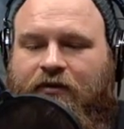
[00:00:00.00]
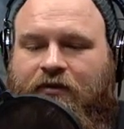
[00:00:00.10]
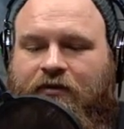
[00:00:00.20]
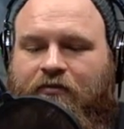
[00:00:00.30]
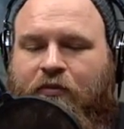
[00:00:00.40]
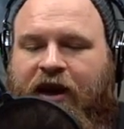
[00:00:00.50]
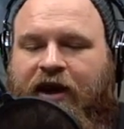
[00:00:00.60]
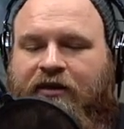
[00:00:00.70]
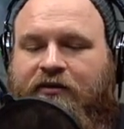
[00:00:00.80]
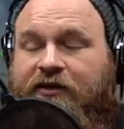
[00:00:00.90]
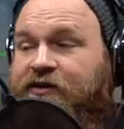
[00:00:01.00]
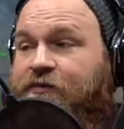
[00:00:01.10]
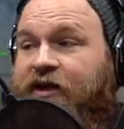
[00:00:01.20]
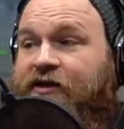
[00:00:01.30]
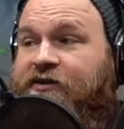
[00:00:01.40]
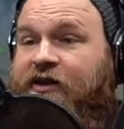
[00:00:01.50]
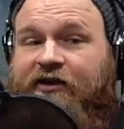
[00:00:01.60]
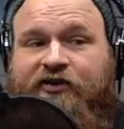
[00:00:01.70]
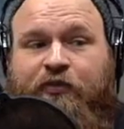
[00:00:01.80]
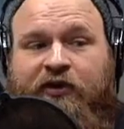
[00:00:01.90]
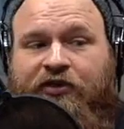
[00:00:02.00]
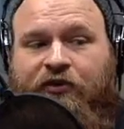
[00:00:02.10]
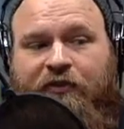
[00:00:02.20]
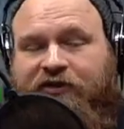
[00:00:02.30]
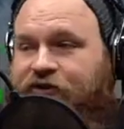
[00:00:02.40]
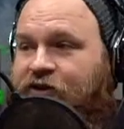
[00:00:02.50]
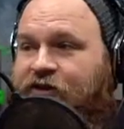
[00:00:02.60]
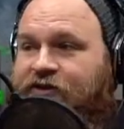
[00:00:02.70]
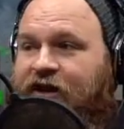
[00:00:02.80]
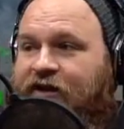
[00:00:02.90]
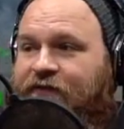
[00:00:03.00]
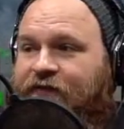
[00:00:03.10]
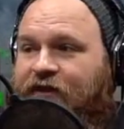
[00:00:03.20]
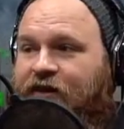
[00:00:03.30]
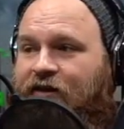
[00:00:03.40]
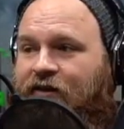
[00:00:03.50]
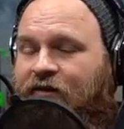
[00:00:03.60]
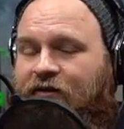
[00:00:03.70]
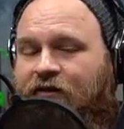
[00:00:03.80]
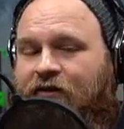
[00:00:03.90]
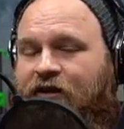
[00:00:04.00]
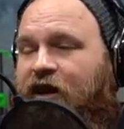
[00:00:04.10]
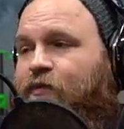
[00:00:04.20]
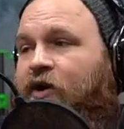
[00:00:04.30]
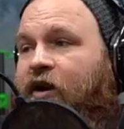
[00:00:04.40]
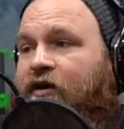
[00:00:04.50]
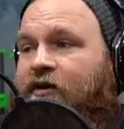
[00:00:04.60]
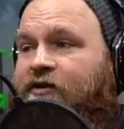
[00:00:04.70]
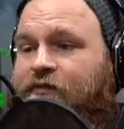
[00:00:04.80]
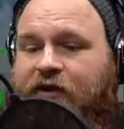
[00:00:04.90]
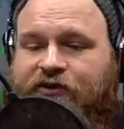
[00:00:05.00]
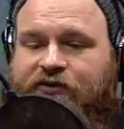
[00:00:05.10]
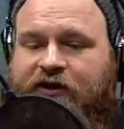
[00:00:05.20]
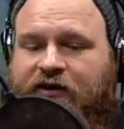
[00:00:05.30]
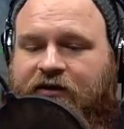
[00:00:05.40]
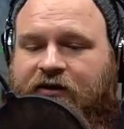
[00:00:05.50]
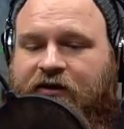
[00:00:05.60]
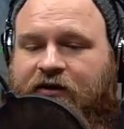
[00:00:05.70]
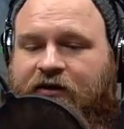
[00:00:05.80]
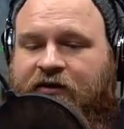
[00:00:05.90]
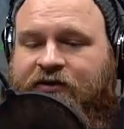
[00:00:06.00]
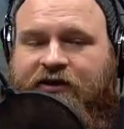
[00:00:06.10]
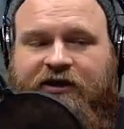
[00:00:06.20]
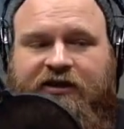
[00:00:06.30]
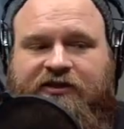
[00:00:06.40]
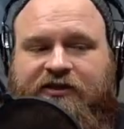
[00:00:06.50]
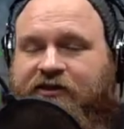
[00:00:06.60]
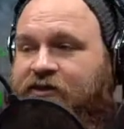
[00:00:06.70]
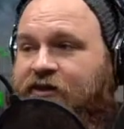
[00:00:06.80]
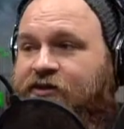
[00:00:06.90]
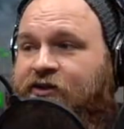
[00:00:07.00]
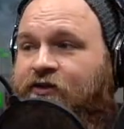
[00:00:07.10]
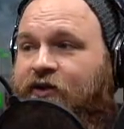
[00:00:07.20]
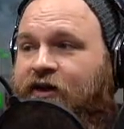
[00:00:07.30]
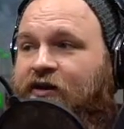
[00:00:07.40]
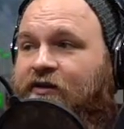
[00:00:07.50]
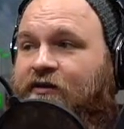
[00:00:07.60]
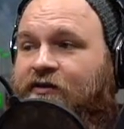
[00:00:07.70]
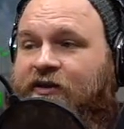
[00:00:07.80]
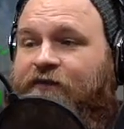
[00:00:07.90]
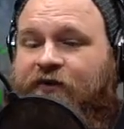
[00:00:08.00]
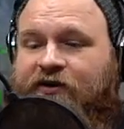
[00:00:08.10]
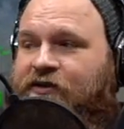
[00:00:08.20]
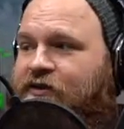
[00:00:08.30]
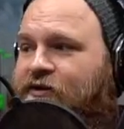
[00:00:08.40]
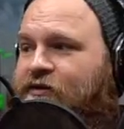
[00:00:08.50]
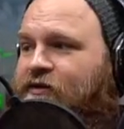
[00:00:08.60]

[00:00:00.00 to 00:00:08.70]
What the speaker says: Matt did some testing. He actually put a thermistor inside of the heat break and did some measuring. There's at least a 6-degree difference.